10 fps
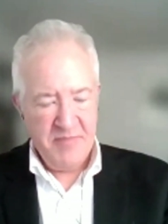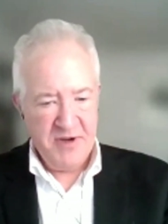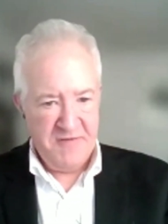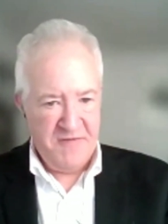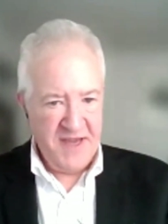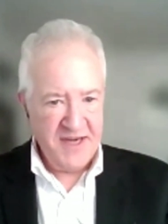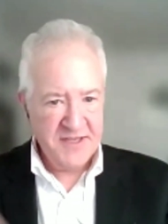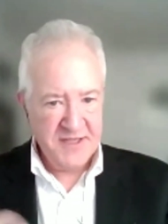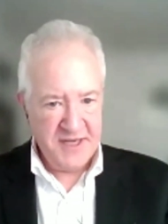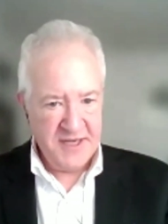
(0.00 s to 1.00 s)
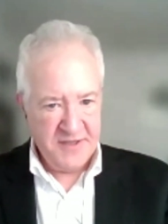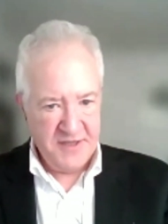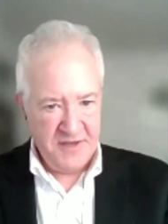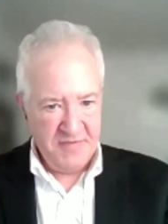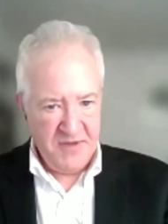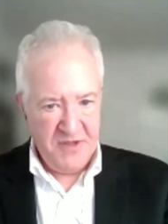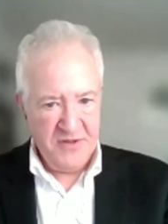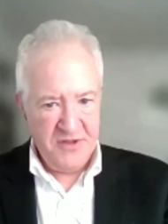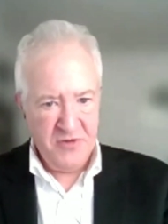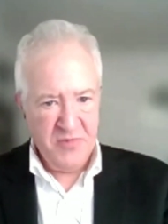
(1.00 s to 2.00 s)
but it fed into that the
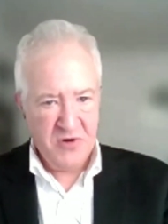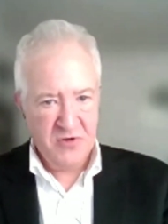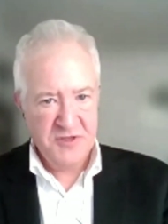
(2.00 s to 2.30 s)
the U-boat